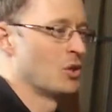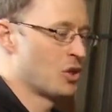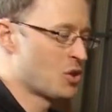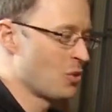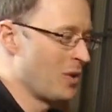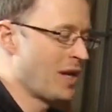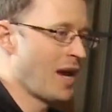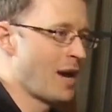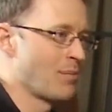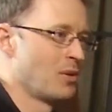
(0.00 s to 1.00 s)
just to
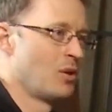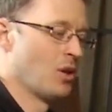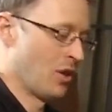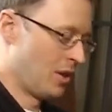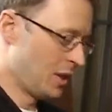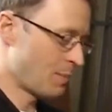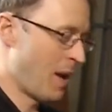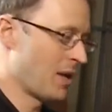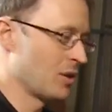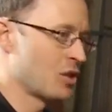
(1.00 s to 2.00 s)
recap, this
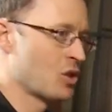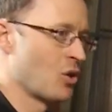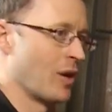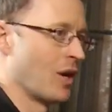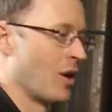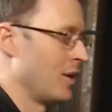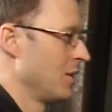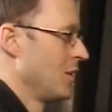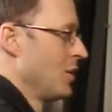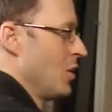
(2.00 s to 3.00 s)
panel that's going on,